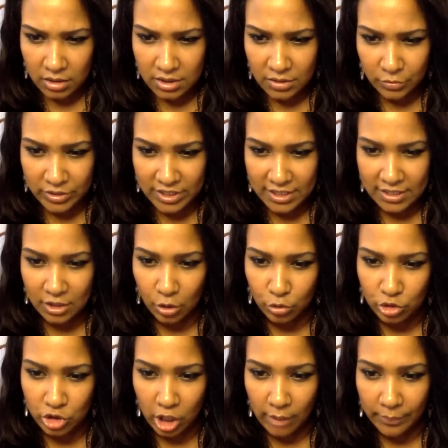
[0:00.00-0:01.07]
Someone says,
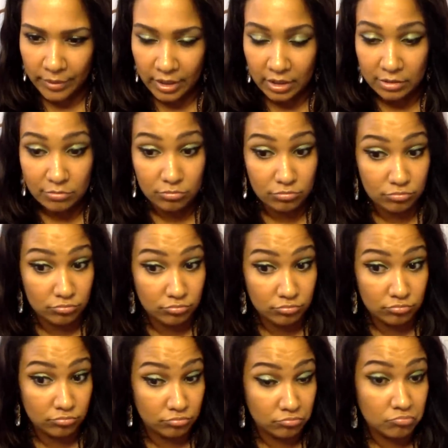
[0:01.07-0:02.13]
go shopping.
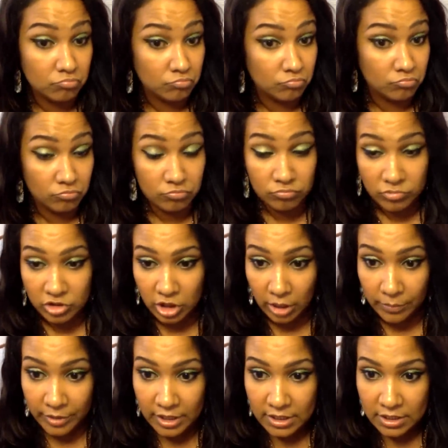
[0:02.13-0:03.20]

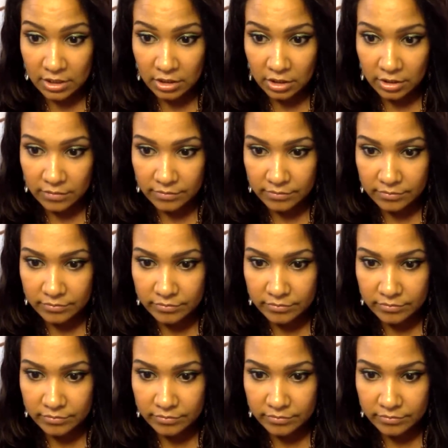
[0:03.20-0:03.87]
Shopping is good.